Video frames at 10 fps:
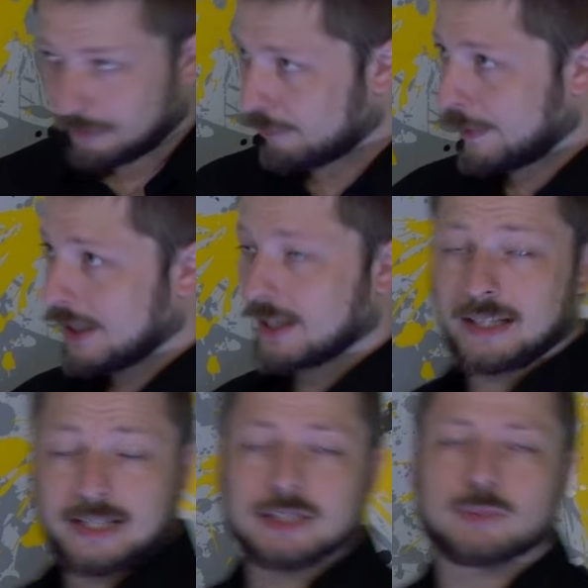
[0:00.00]
the
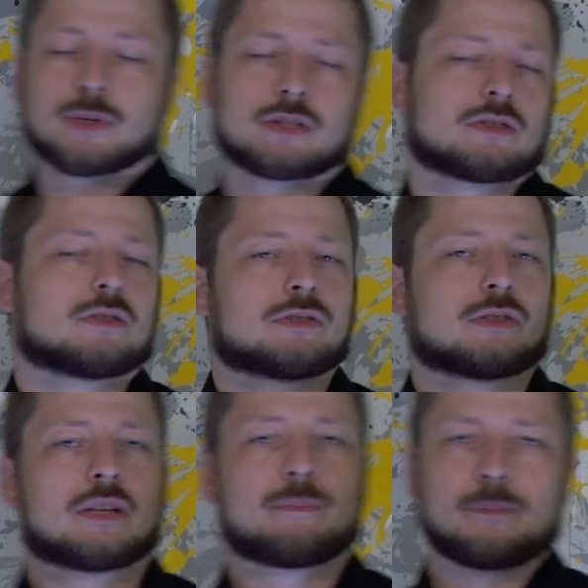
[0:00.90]
building, yes, but it's also
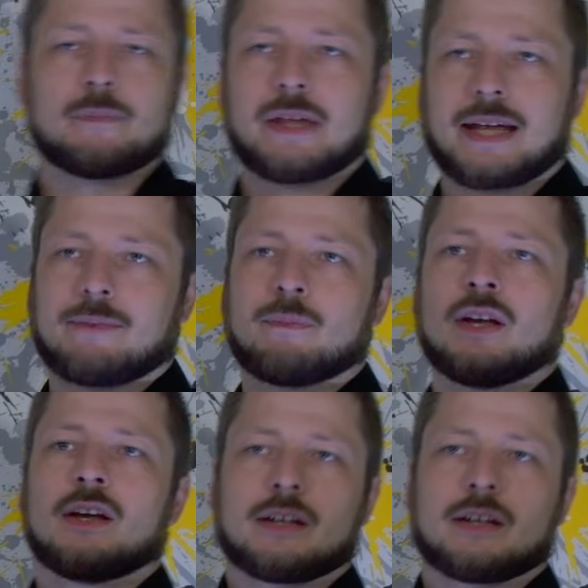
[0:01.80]
the name,